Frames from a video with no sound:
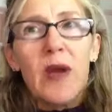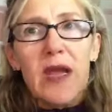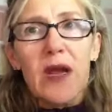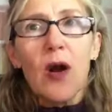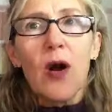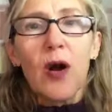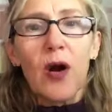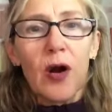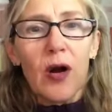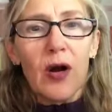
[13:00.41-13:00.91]

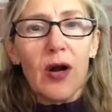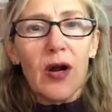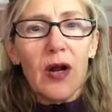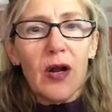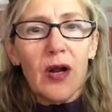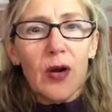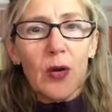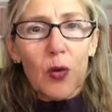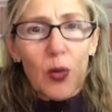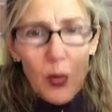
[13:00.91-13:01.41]
We are
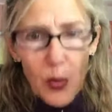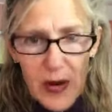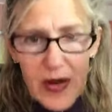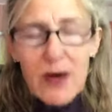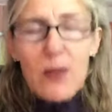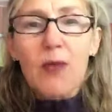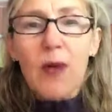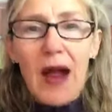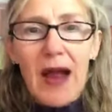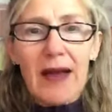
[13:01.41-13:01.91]

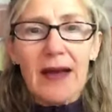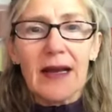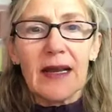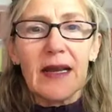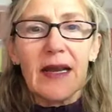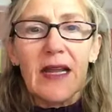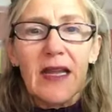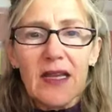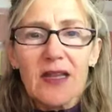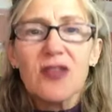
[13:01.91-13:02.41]

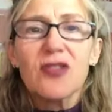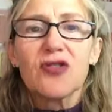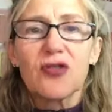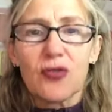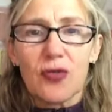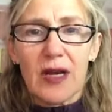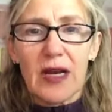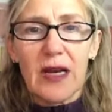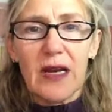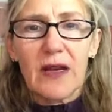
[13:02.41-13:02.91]
rewriting
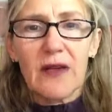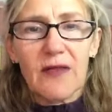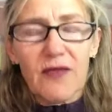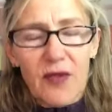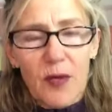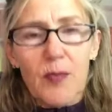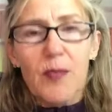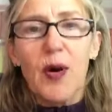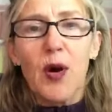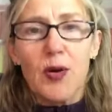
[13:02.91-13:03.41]
history
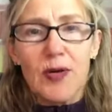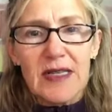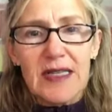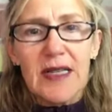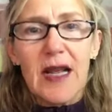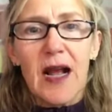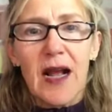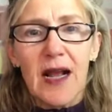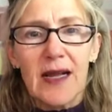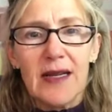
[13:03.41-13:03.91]
from
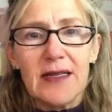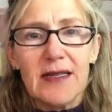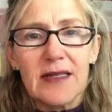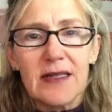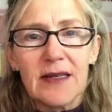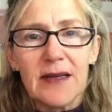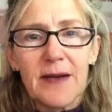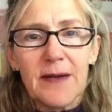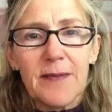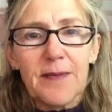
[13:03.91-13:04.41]
both
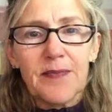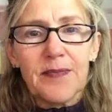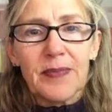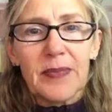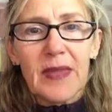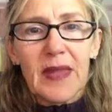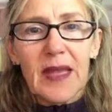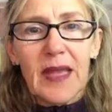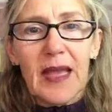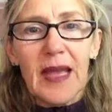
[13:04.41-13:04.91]
sides.
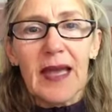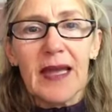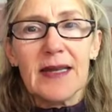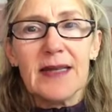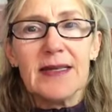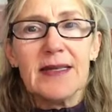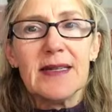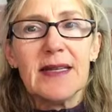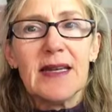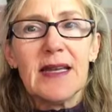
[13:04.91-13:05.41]

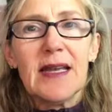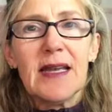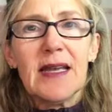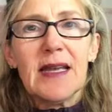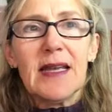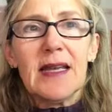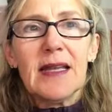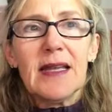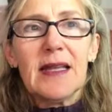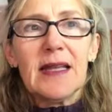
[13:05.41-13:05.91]
And
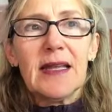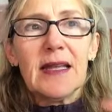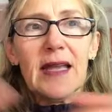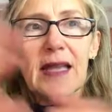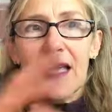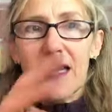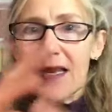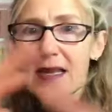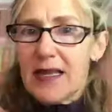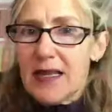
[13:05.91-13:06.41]

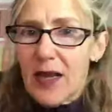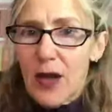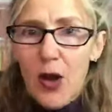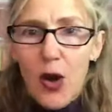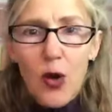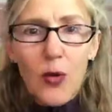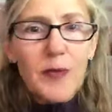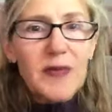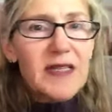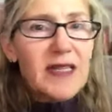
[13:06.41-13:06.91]

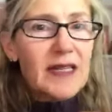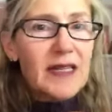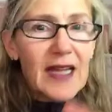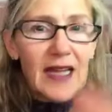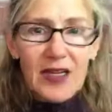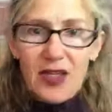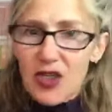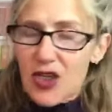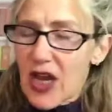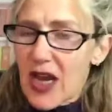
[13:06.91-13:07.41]
the hopes
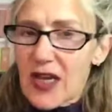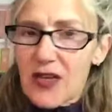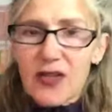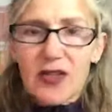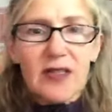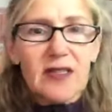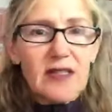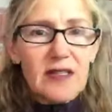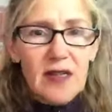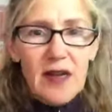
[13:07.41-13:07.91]
that that
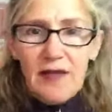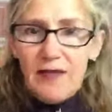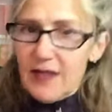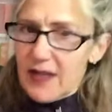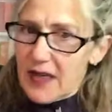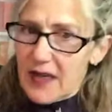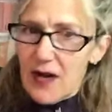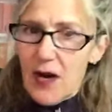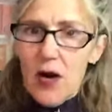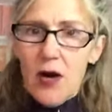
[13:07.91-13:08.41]
changes
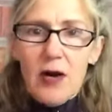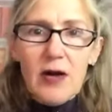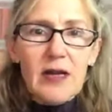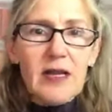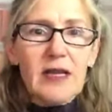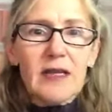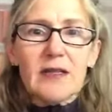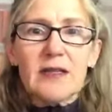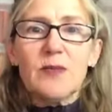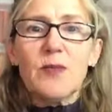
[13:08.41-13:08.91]
stuff that
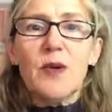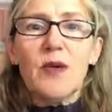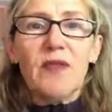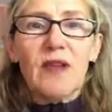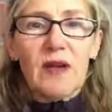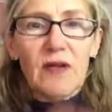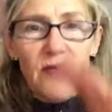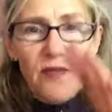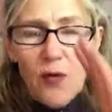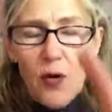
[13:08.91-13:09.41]
our kids
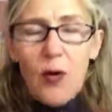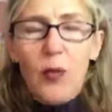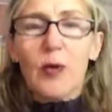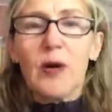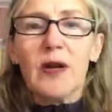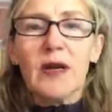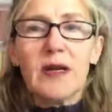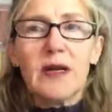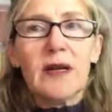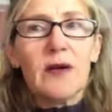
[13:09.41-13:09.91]
moving
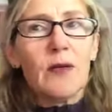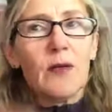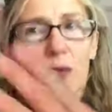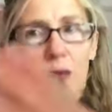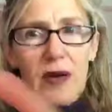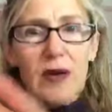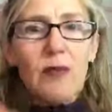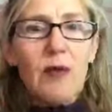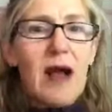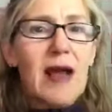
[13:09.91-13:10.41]
forward
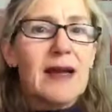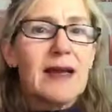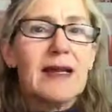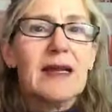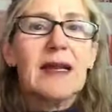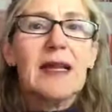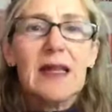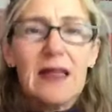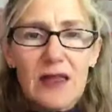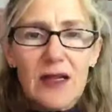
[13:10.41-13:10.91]

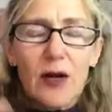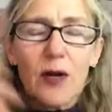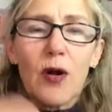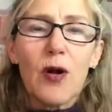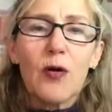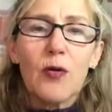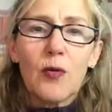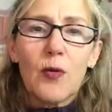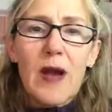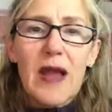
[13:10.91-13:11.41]
rewrite it in
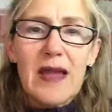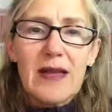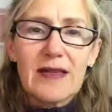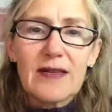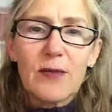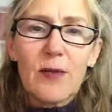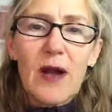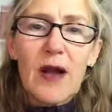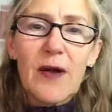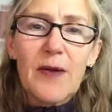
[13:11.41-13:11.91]
their own
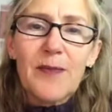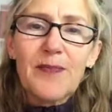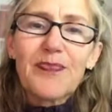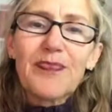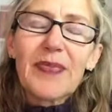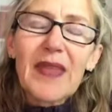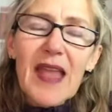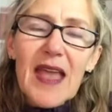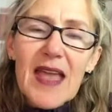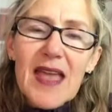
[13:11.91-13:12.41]
way as well.